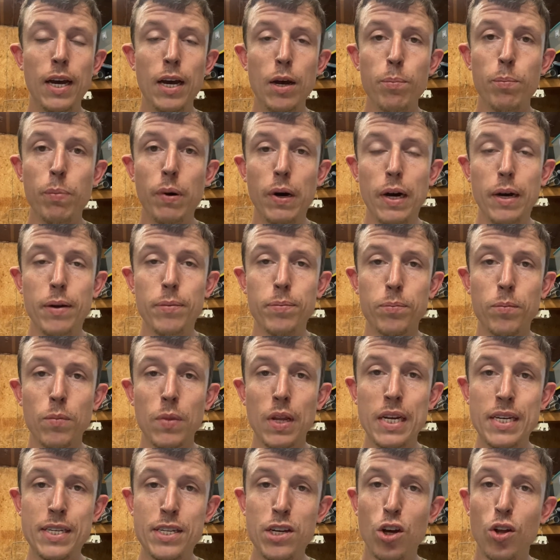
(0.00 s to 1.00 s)
But
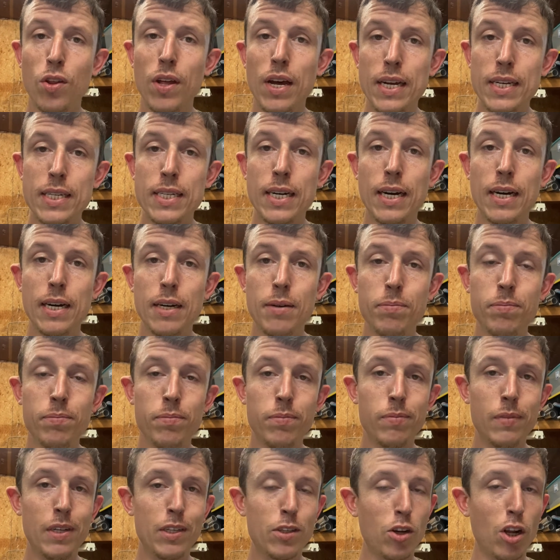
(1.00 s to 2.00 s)
until that time,
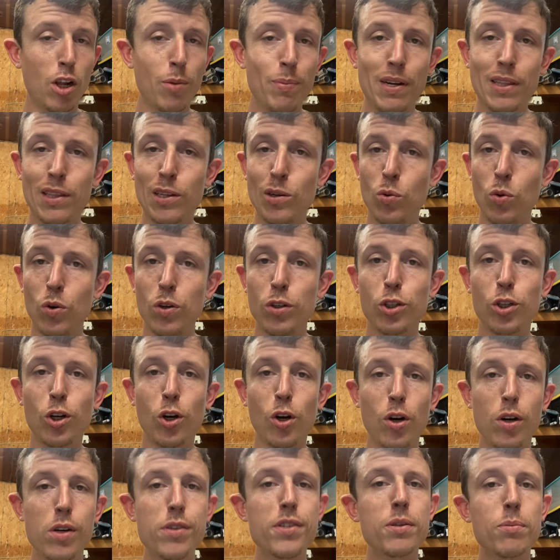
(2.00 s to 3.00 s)
it's all about the orange
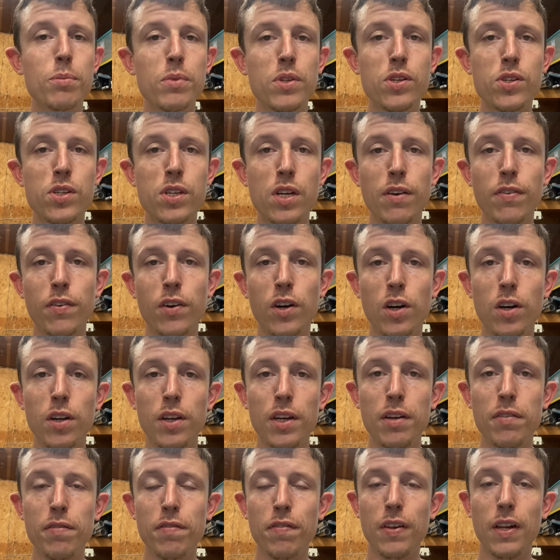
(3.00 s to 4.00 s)
car and some of the stuff currently
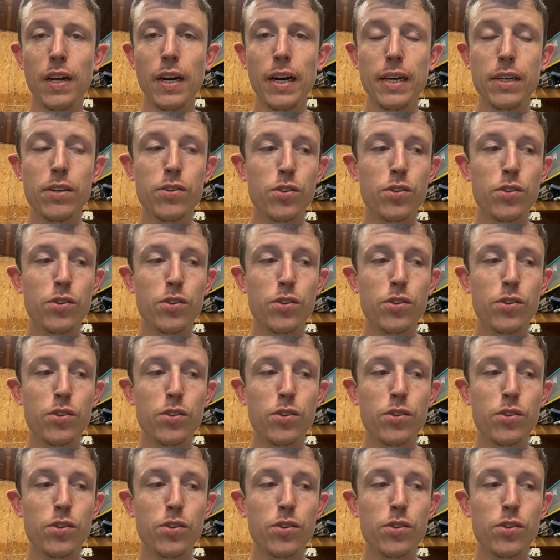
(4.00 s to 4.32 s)
in flight.